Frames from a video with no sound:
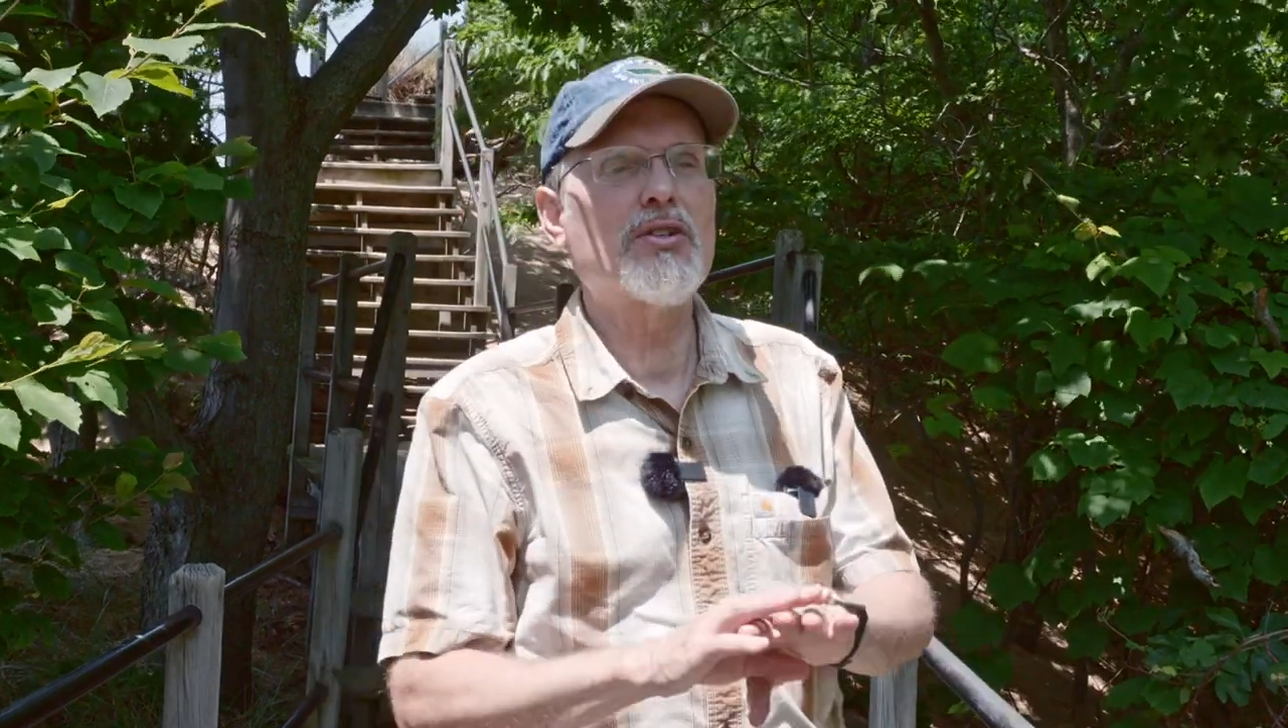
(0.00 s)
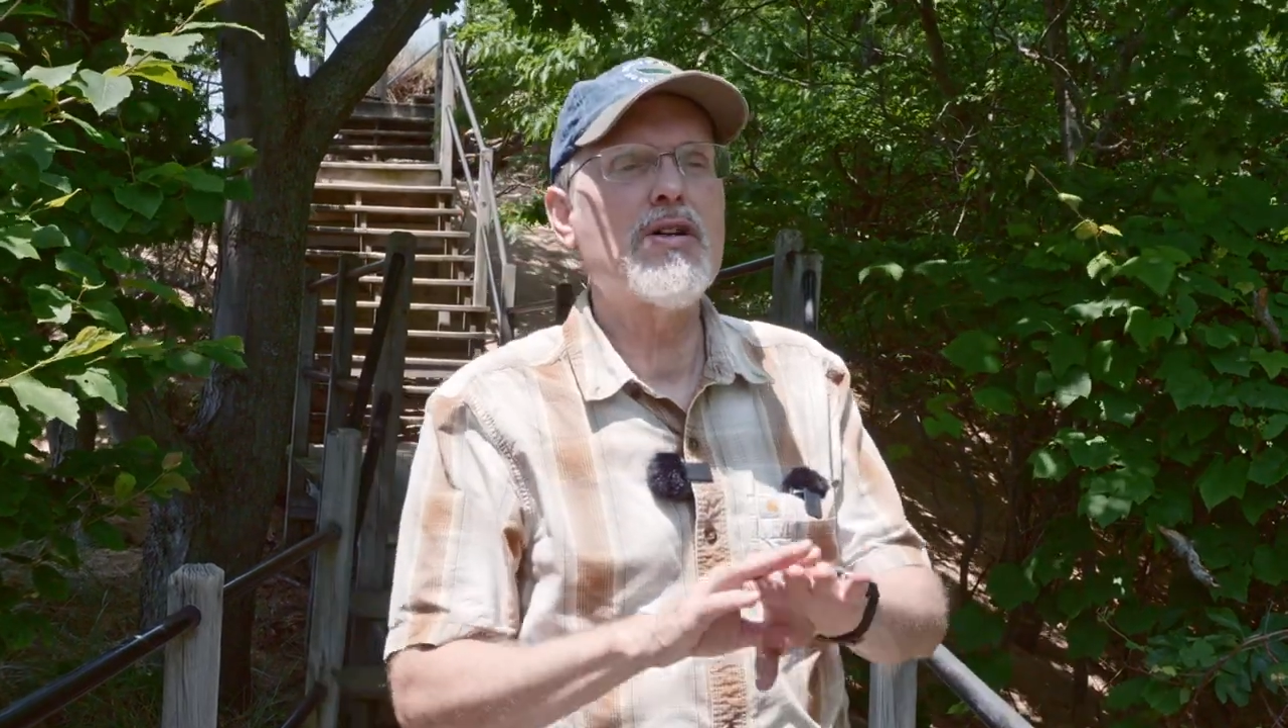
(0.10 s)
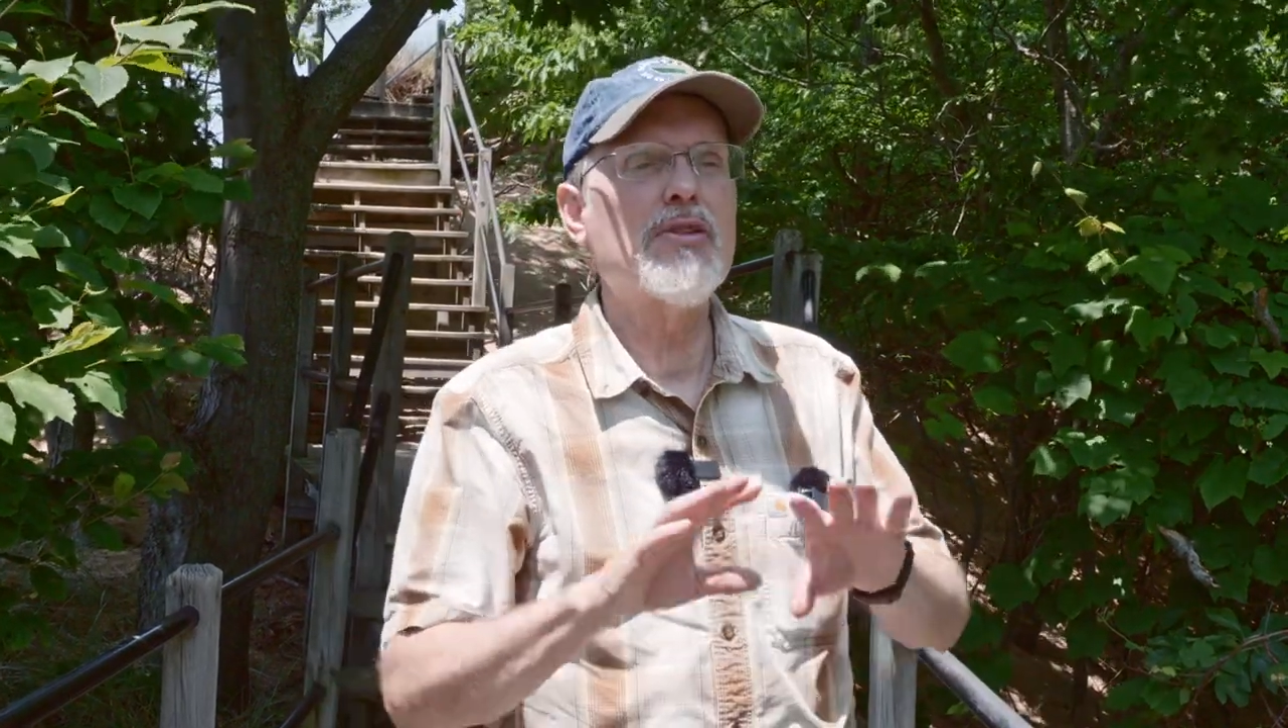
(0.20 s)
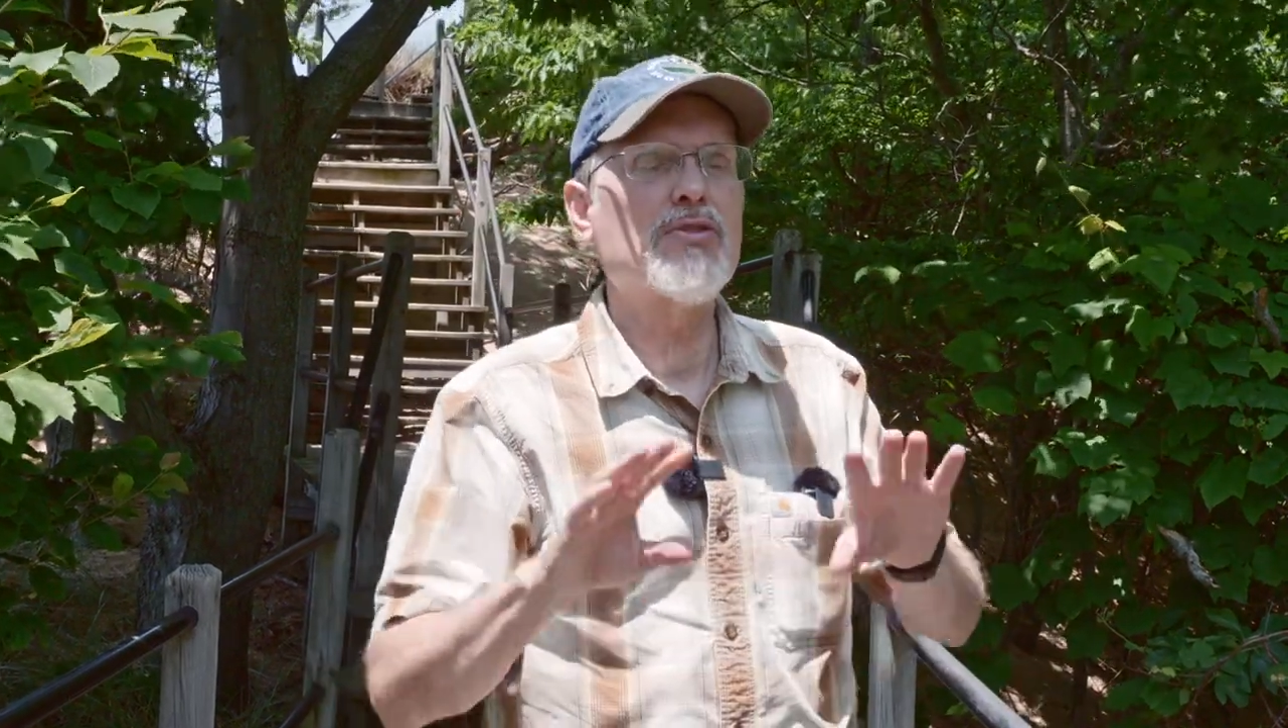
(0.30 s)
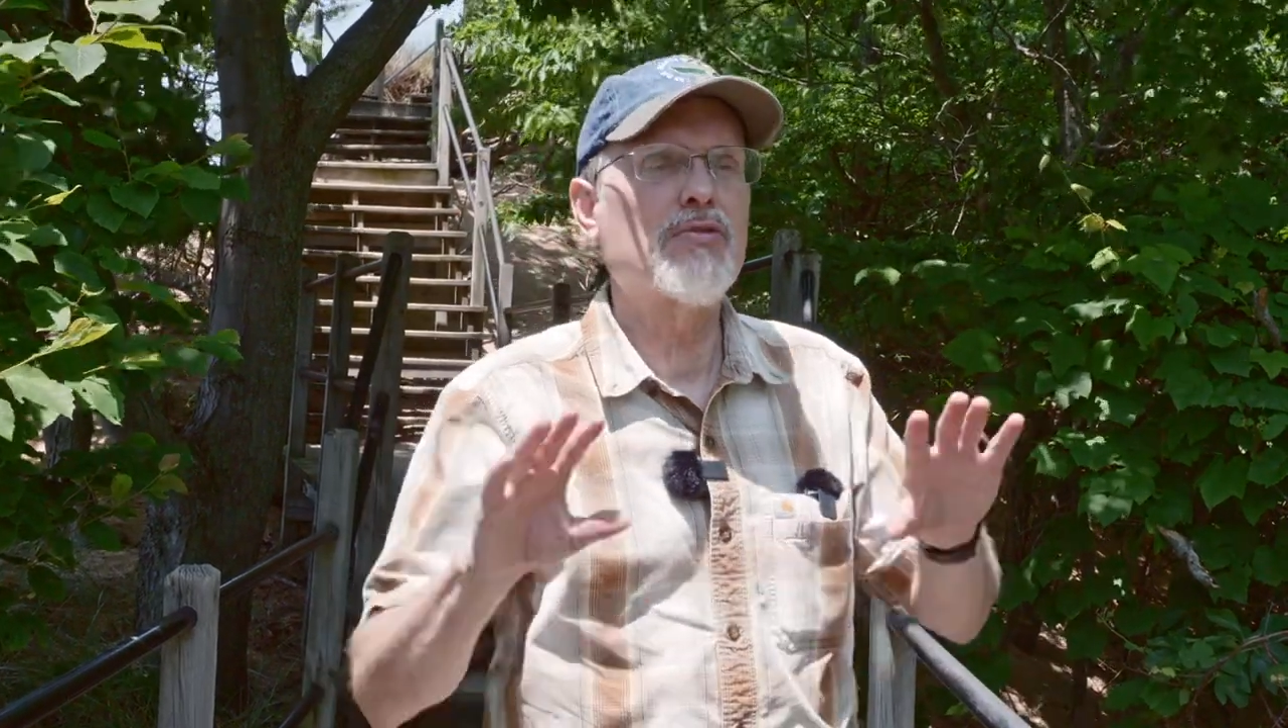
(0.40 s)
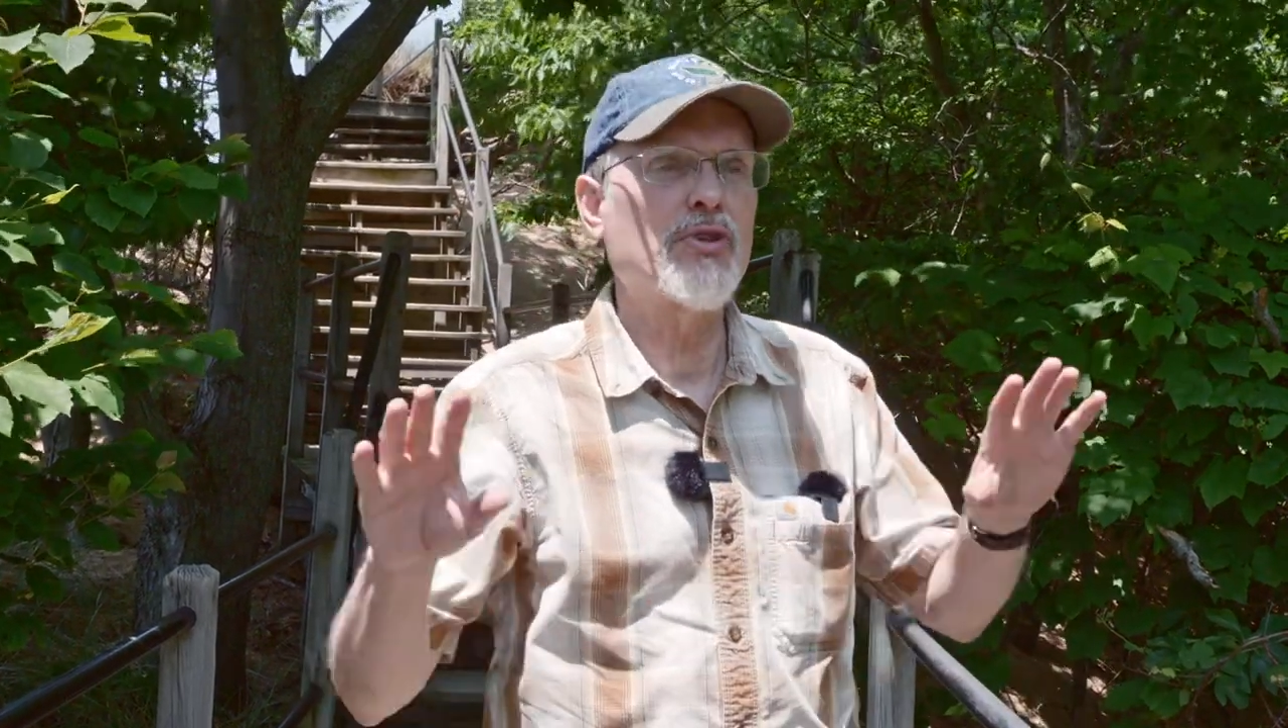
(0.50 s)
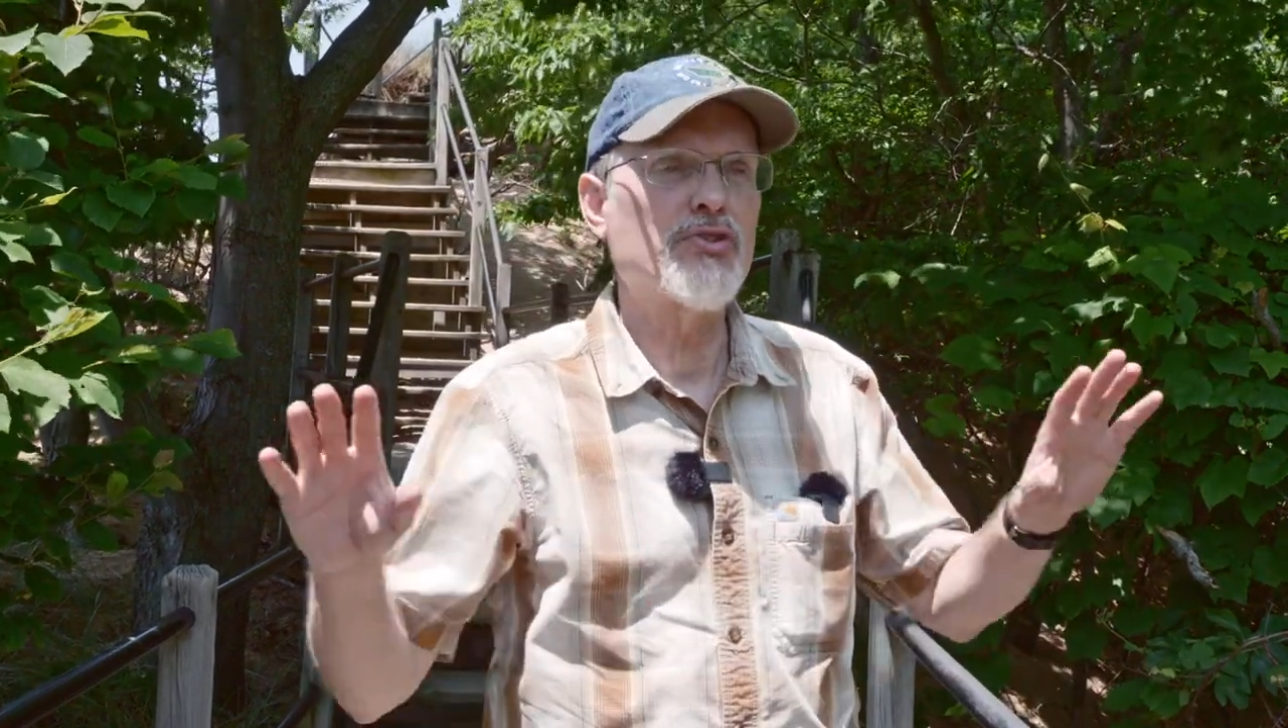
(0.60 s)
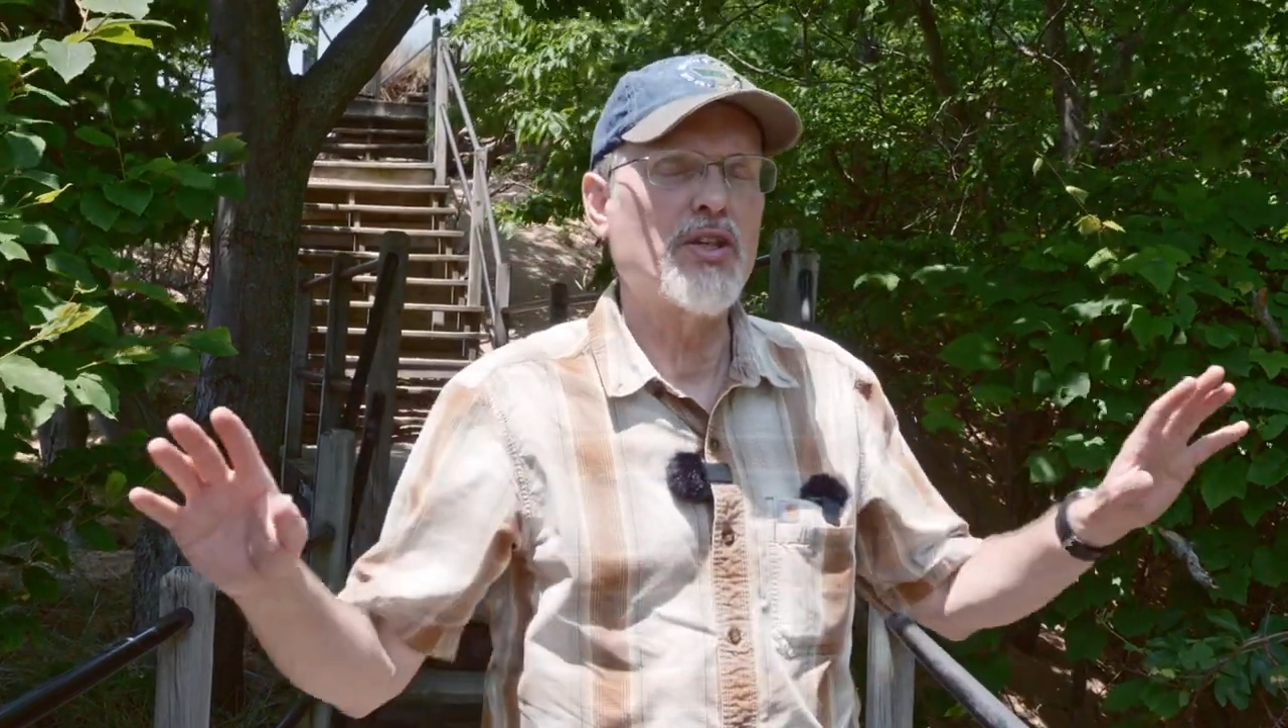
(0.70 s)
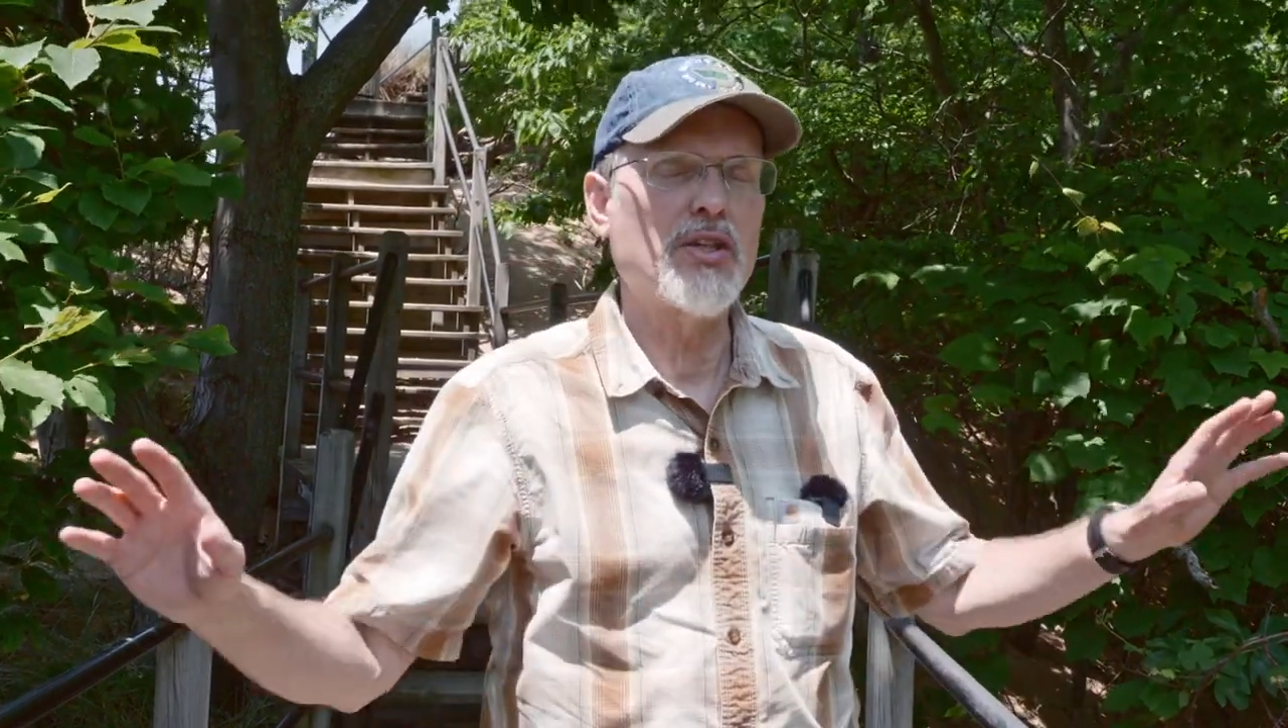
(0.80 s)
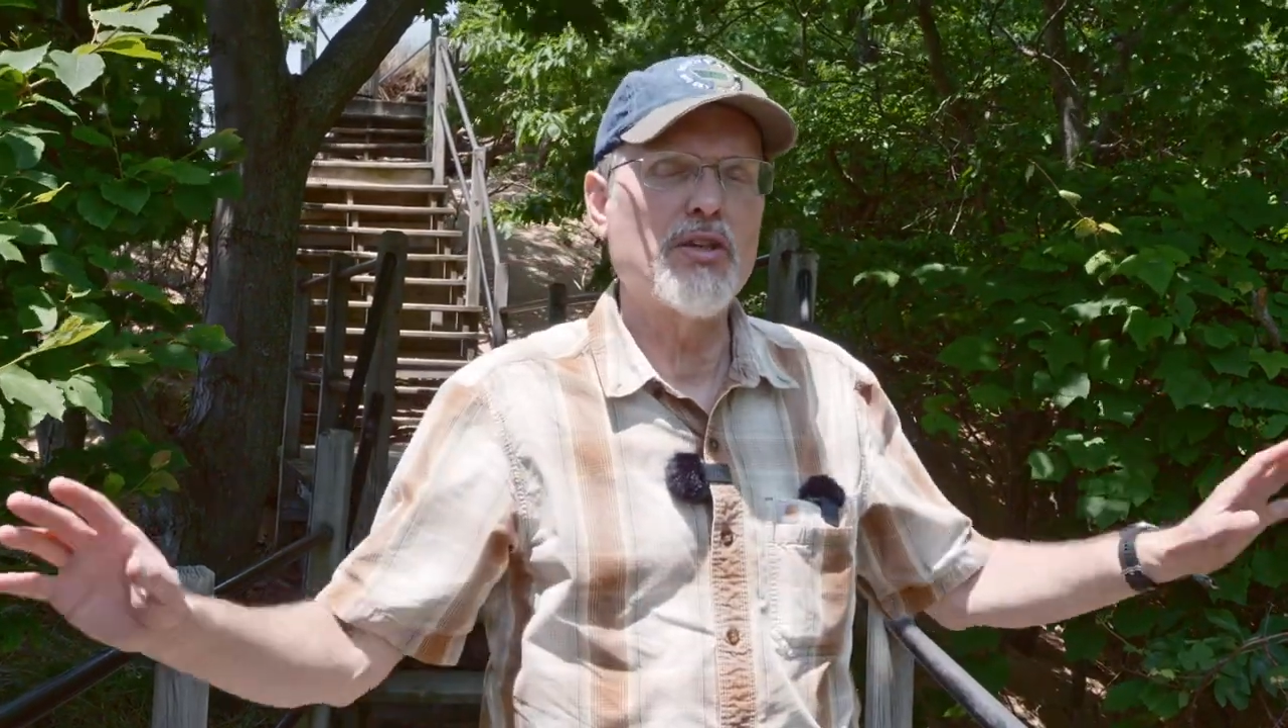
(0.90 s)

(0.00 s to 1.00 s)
controversy.